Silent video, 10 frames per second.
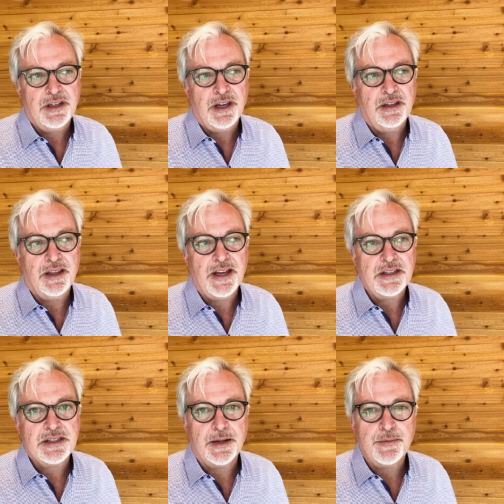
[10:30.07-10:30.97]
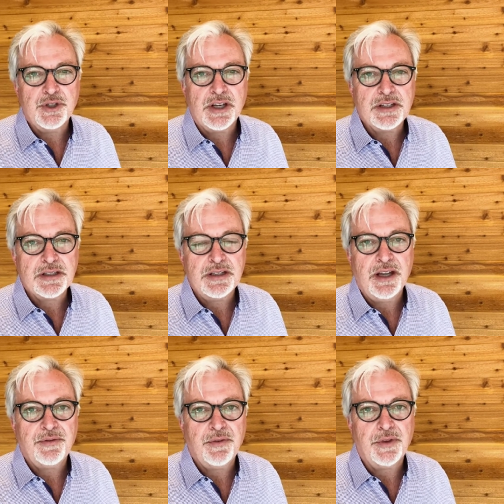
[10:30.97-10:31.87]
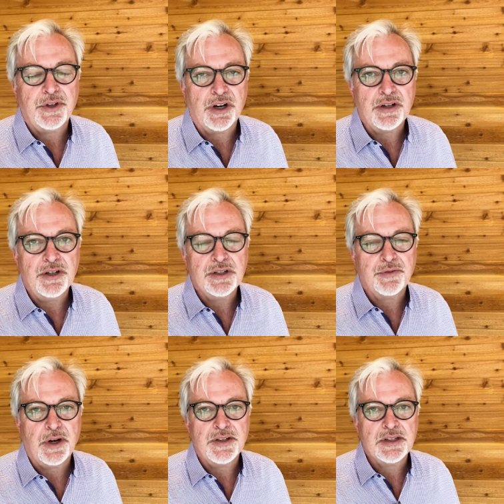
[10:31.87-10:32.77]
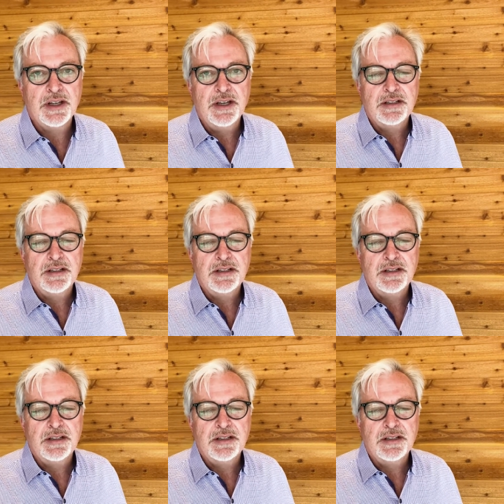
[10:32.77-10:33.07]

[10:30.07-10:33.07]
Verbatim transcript: and lights up just enough of the darkness for us